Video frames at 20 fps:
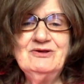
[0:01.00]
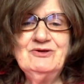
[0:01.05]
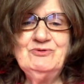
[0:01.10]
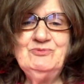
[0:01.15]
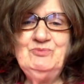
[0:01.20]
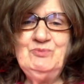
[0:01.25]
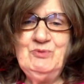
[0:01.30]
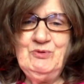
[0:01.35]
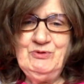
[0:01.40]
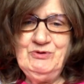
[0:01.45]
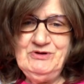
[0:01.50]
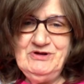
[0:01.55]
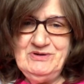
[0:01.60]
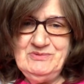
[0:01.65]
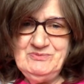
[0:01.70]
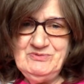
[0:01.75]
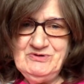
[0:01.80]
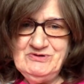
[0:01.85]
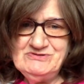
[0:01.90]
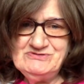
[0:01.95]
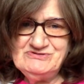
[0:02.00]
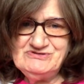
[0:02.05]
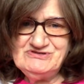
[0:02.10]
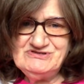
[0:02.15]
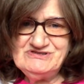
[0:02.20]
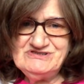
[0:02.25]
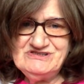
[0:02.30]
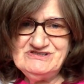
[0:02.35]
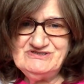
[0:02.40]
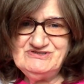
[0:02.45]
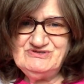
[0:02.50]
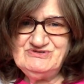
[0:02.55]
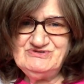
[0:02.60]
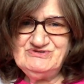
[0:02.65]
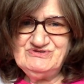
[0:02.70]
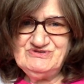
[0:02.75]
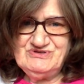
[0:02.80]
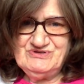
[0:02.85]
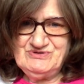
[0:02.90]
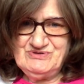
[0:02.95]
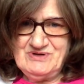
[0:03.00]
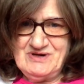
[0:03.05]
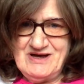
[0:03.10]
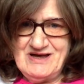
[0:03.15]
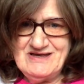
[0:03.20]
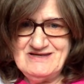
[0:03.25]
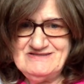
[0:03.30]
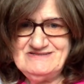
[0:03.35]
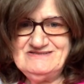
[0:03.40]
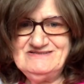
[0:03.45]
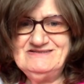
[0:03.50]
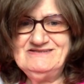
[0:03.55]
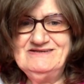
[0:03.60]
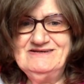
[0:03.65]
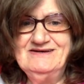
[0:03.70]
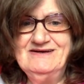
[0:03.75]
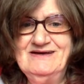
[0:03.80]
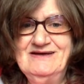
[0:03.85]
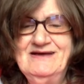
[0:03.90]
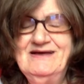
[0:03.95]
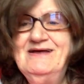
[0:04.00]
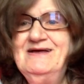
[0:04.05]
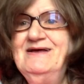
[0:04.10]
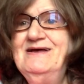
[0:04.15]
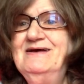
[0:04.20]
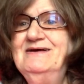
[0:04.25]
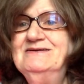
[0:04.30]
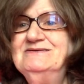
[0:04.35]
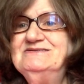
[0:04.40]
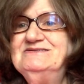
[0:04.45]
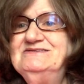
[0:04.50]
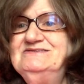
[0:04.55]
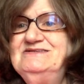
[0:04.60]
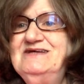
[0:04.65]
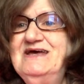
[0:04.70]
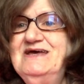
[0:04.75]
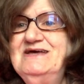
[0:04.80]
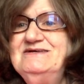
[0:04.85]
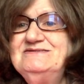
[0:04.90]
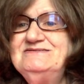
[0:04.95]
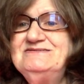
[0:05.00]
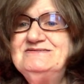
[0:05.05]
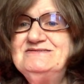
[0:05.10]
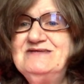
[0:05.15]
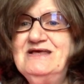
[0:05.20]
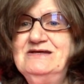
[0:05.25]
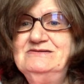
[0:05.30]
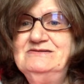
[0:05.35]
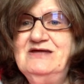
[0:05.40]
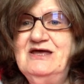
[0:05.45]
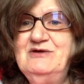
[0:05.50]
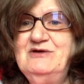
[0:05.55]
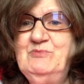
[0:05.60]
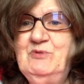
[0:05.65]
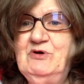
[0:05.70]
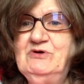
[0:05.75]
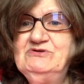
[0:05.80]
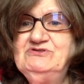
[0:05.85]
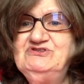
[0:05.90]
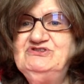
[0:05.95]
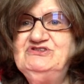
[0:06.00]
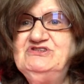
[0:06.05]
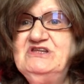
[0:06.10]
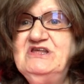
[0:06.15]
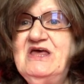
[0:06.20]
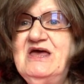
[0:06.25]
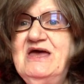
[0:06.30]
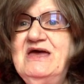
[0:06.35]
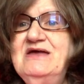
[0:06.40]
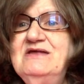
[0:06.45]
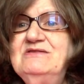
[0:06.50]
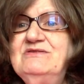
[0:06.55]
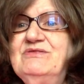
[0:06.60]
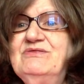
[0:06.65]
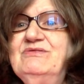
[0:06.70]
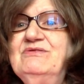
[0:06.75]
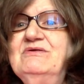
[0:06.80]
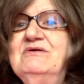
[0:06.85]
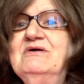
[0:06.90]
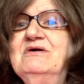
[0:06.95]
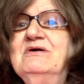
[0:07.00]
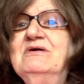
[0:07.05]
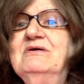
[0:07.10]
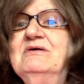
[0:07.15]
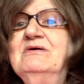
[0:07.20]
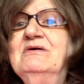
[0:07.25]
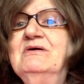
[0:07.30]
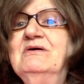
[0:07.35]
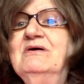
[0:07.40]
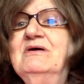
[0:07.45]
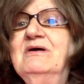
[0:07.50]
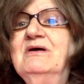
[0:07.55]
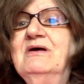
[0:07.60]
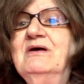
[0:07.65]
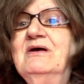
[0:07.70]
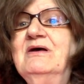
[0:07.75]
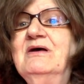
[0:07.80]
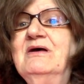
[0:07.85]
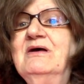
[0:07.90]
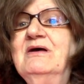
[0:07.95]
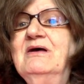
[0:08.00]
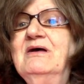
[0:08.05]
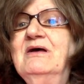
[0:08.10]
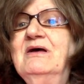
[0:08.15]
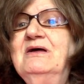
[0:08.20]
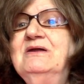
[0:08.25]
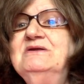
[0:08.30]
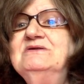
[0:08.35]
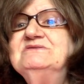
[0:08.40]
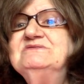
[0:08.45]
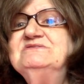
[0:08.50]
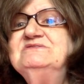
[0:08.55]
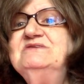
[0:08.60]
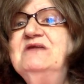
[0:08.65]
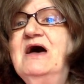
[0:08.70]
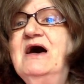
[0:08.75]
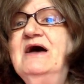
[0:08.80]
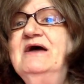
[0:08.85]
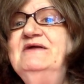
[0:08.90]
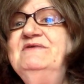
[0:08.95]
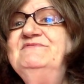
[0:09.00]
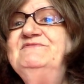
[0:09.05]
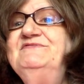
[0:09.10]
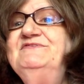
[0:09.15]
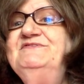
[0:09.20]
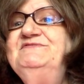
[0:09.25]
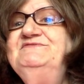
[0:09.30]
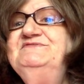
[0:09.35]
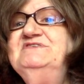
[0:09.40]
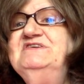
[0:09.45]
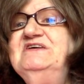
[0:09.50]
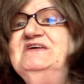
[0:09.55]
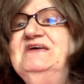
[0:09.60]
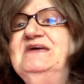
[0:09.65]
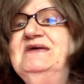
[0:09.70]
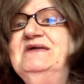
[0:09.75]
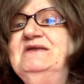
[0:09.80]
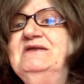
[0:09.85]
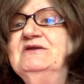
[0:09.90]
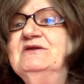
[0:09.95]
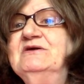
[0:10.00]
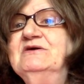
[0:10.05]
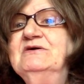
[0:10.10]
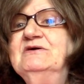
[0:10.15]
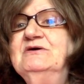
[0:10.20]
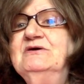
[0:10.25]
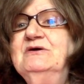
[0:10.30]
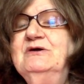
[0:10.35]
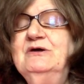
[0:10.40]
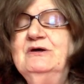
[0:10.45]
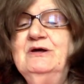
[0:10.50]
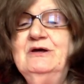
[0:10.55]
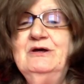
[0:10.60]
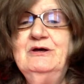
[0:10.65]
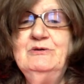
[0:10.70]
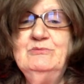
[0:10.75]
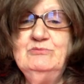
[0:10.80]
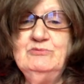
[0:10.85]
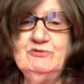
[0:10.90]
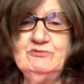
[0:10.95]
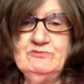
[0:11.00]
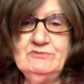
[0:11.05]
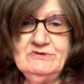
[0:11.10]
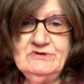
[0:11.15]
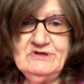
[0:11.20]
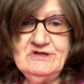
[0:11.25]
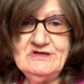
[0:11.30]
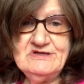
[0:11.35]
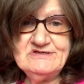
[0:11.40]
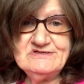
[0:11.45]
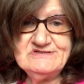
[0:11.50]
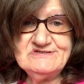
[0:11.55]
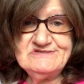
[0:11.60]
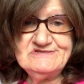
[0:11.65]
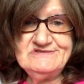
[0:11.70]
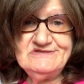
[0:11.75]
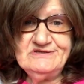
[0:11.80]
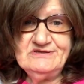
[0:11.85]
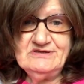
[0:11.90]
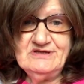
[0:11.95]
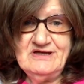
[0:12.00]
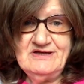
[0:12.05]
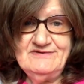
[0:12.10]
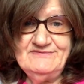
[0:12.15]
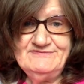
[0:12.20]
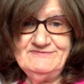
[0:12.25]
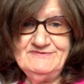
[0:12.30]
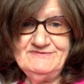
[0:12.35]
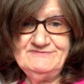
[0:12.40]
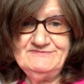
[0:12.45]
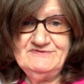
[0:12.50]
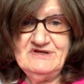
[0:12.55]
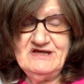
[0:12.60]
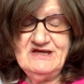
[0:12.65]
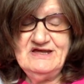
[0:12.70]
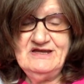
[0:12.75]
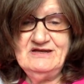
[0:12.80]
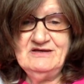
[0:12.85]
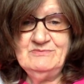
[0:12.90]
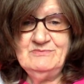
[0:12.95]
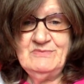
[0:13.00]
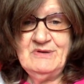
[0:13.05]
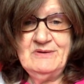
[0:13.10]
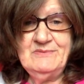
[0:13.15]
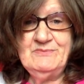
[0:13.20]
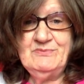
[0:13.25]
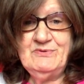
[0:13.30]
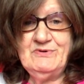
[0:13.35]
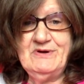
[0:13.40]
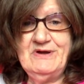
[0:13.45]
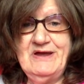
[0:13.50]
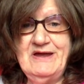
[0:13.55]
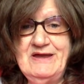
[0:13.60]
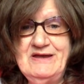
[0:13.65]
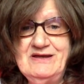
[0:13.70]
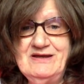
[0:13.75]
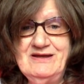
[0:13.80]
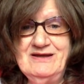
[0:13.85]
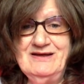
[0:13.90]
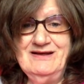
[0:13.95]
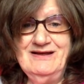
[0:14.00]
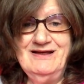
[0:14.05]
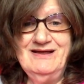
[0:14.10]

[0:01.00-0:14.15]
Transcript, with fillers: Good morning, brothers and sisters in Christ. Today is Sunday, March the 8th, and it's 9:15. But really it's still 8:15 in my brain.